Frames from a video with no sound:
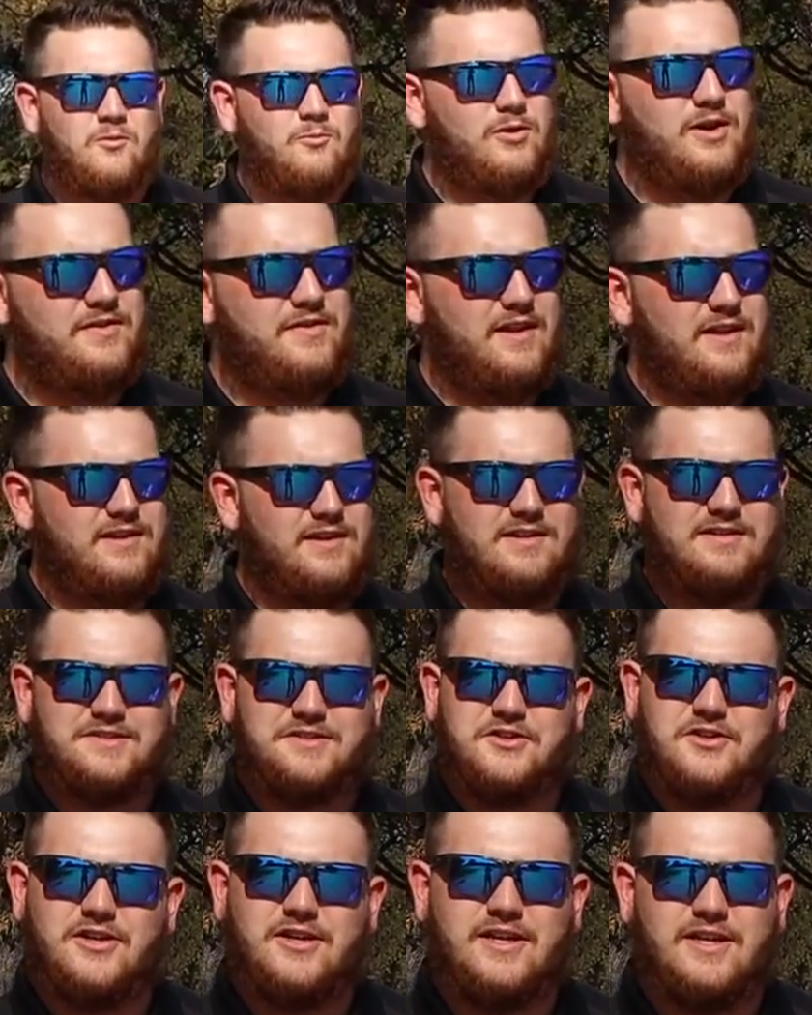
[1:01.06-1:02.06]
What that does is
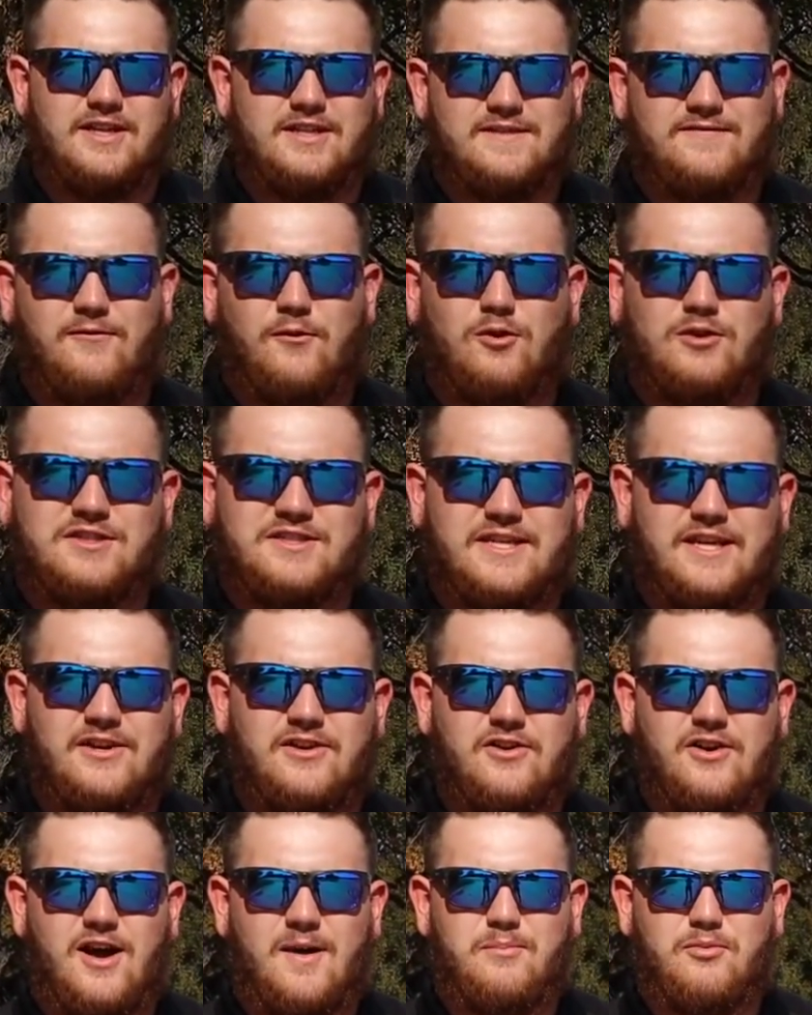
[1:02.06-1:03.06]
you're going to get 4
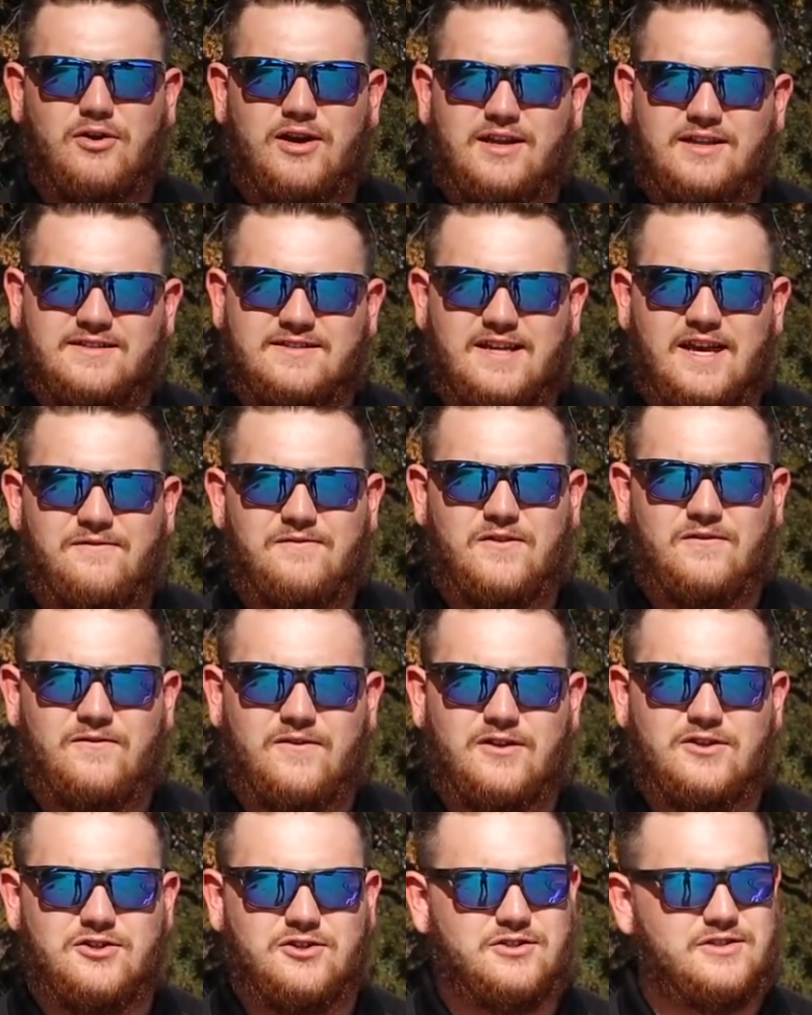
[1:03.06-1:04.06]
standard operating safety
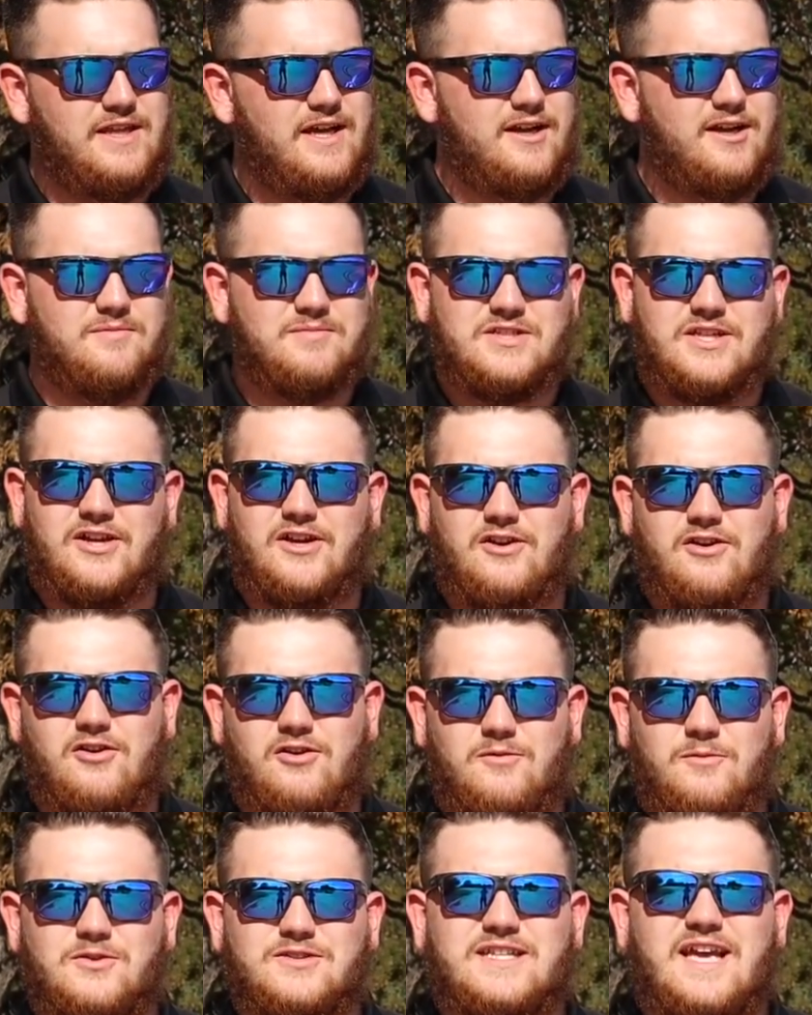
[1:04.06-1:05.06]
features that come standard on
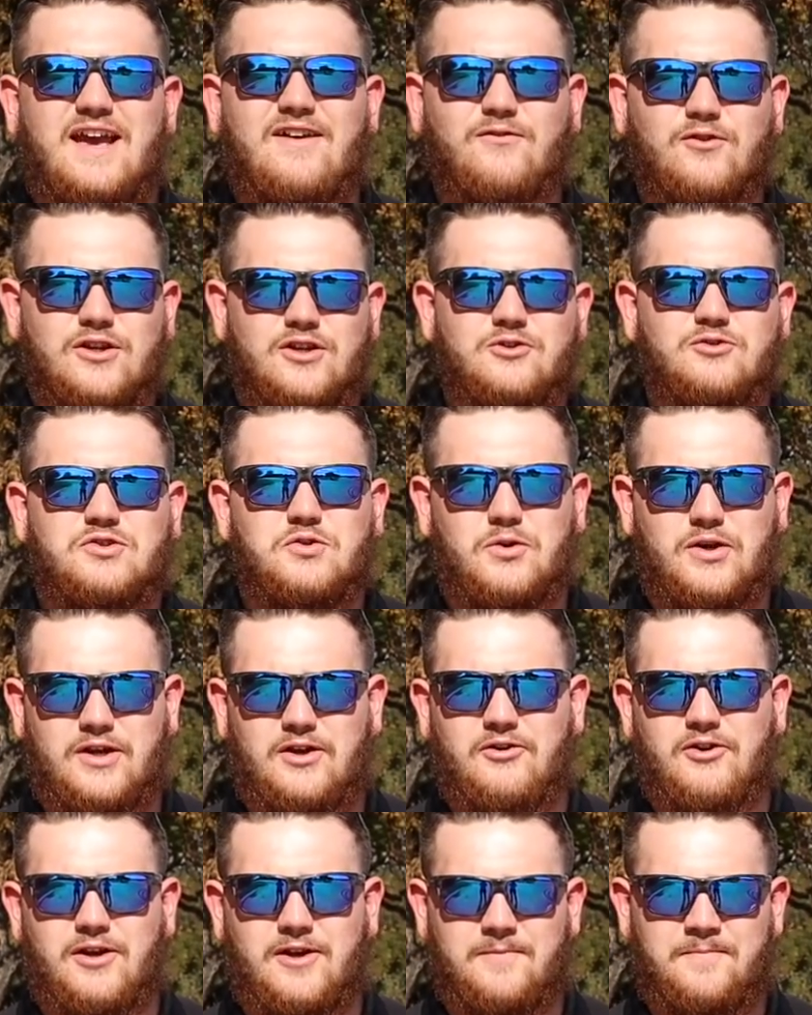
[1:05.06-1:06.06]
almost every new
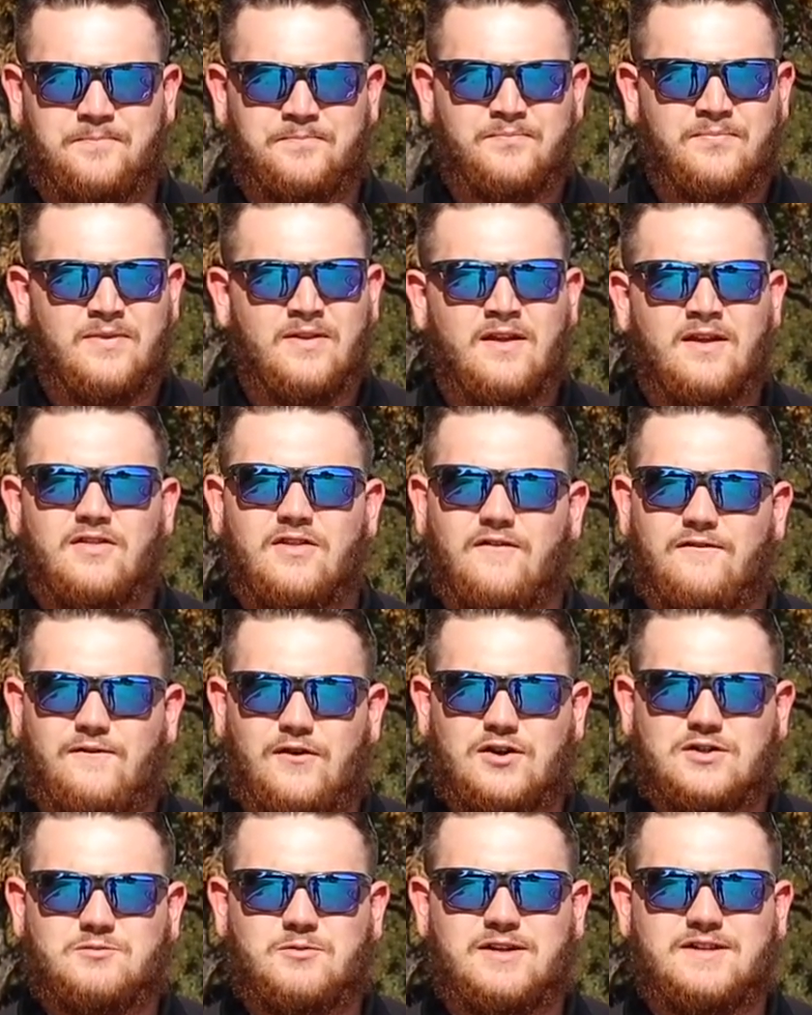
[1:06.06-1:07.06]
Toyota. The
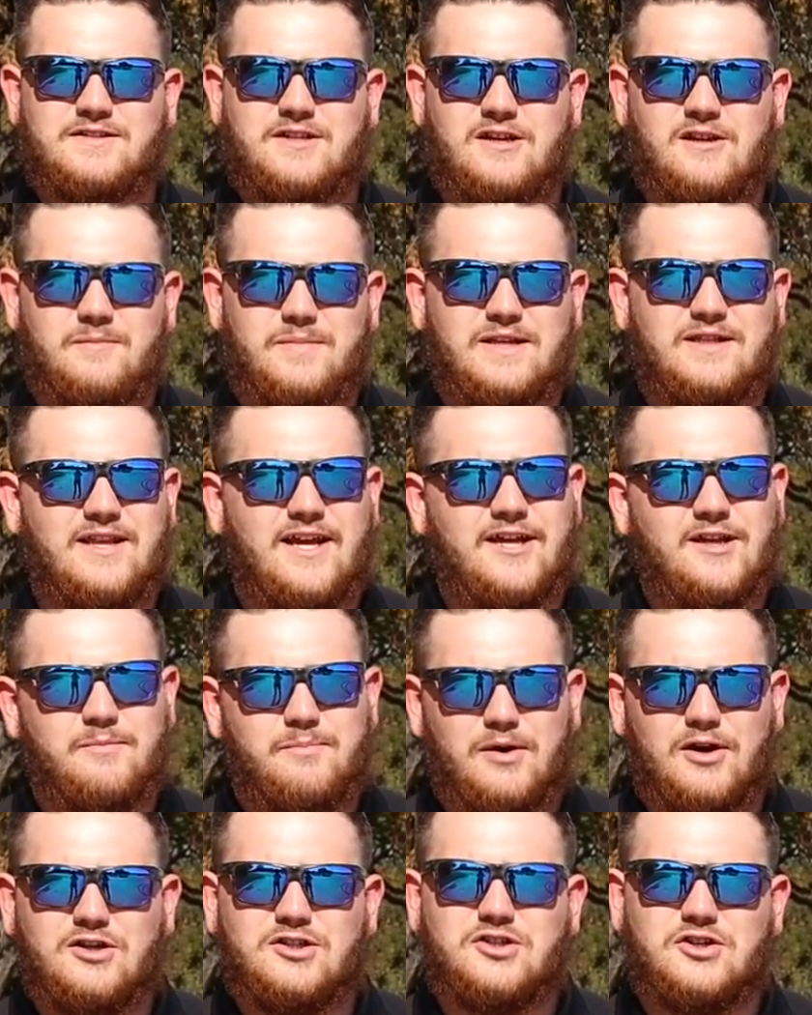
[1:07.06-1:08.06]
first one is going to be lane
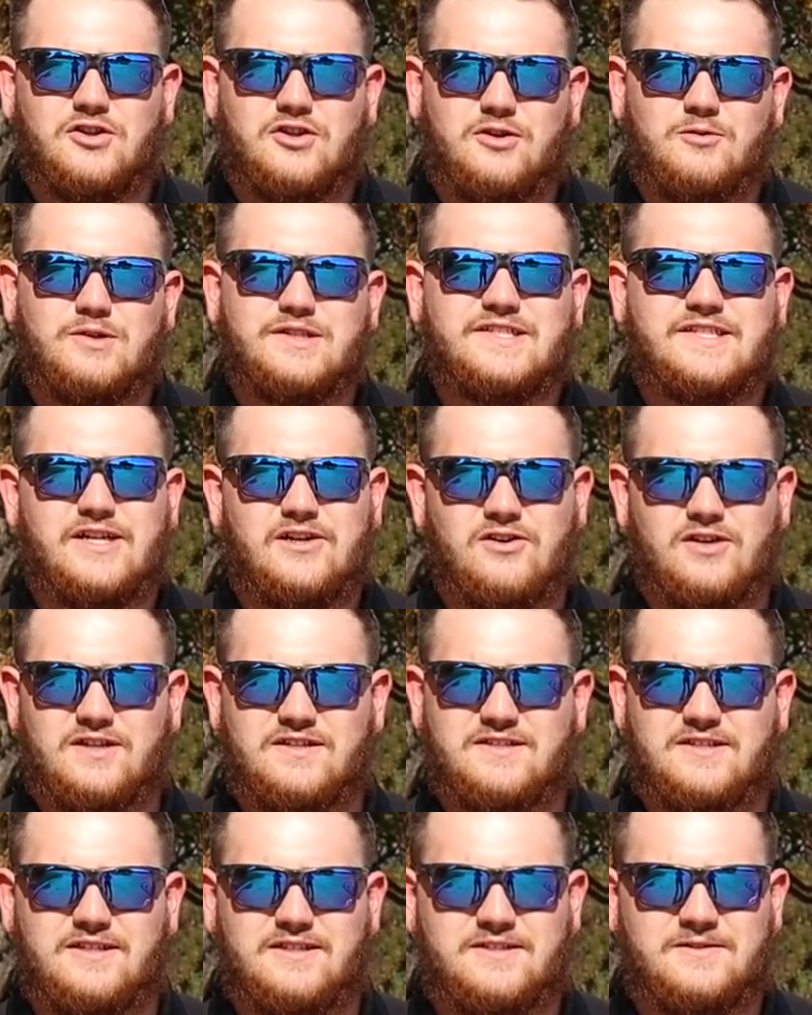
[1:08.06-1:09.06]
departure alert with steering
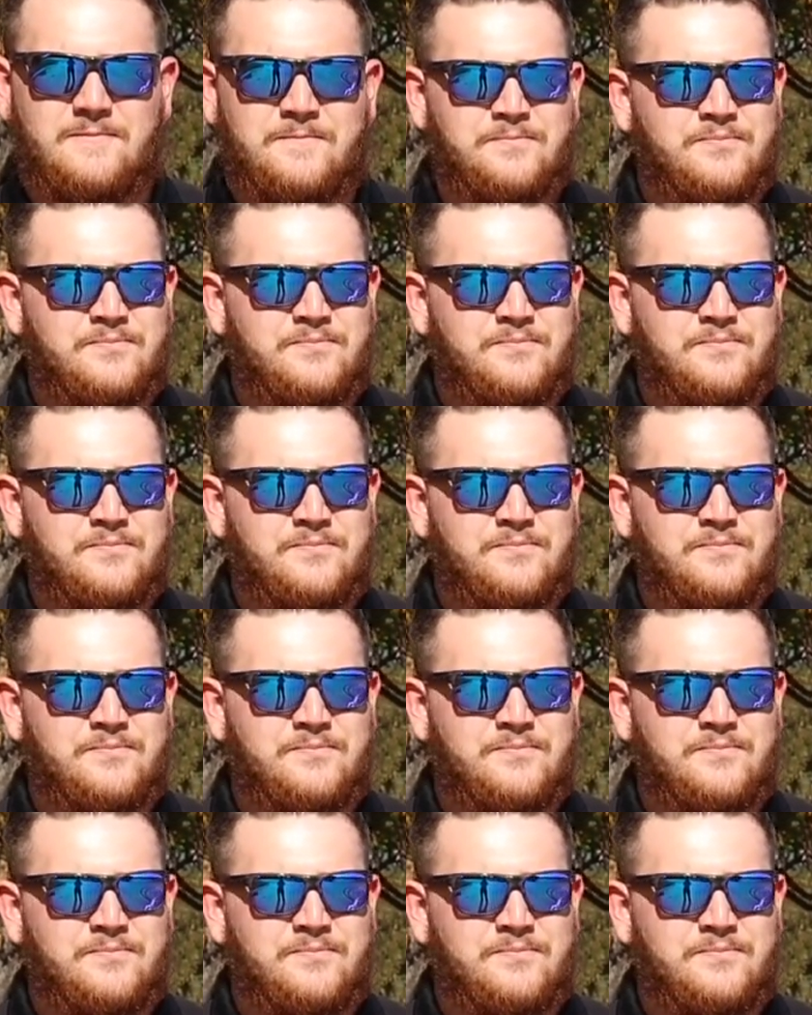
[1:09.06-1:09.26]
assist.